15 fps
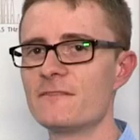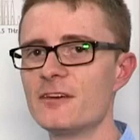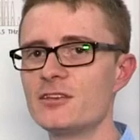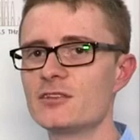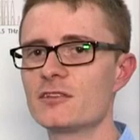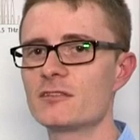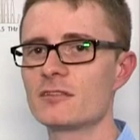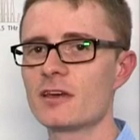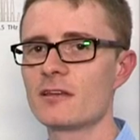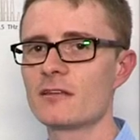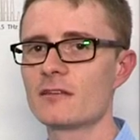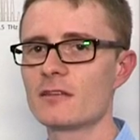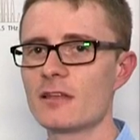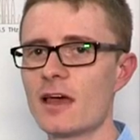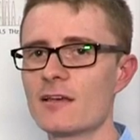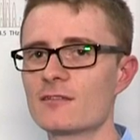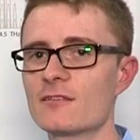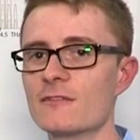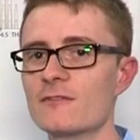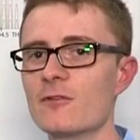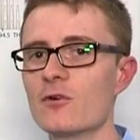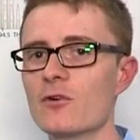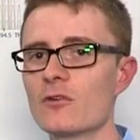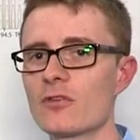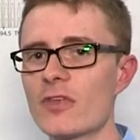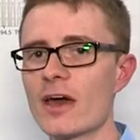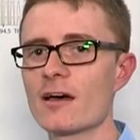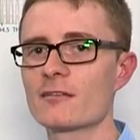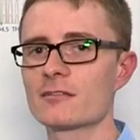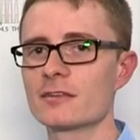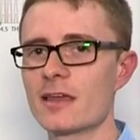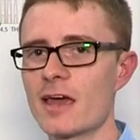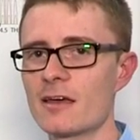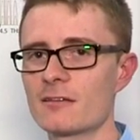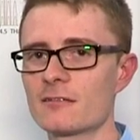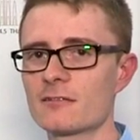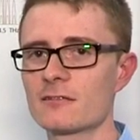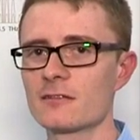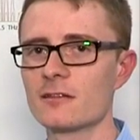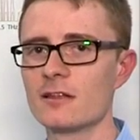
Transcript: feature set as the four thousand S.